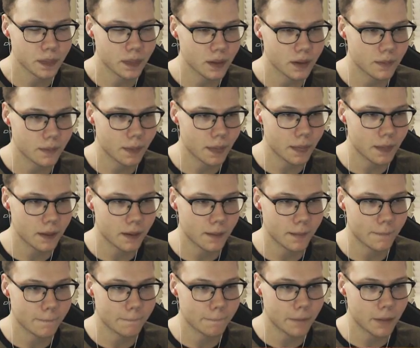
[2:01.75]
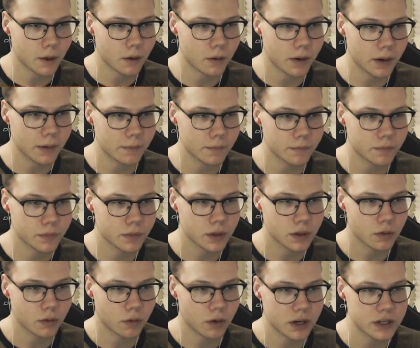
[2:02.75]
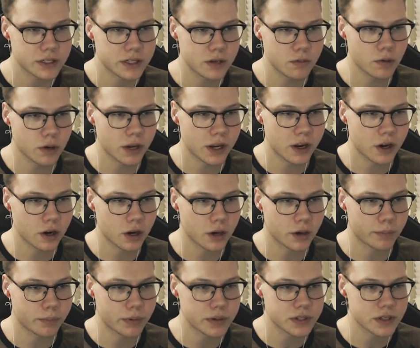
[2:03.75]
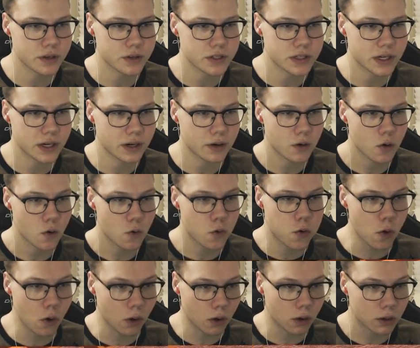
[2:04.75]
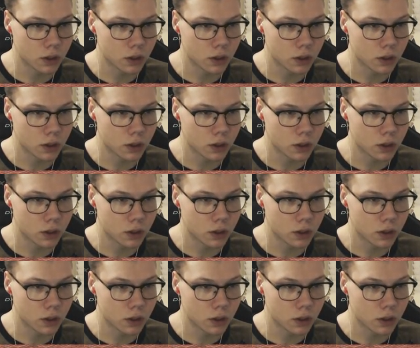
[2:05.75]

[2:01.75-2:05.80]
Uh, yeah, that's probably a All better right. idea. I'm just. Well, I see one on here, now. and a prisoner is in it. Ow!